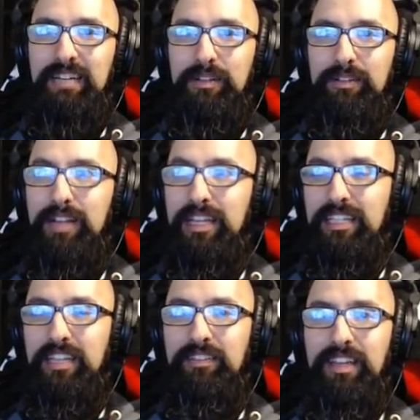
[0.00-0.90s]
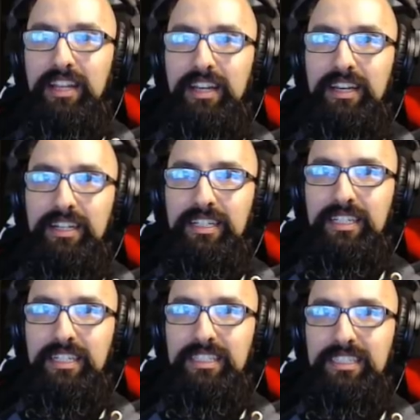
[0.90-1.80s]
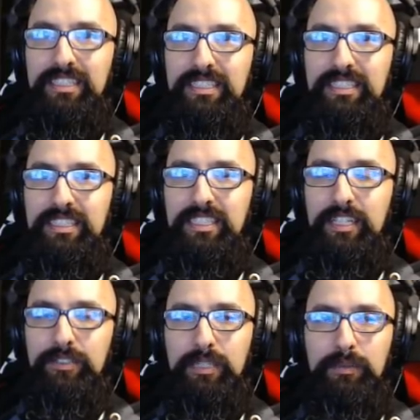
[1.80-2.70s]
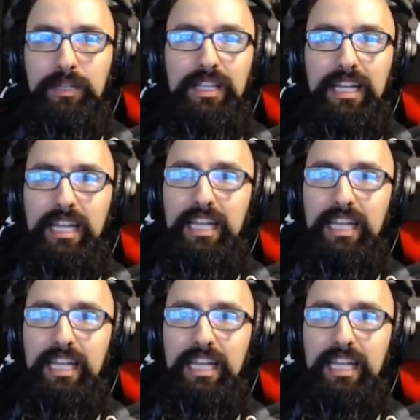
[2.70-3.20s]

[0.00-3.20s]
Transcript: I would have rather given it, uh, you know, someone, like,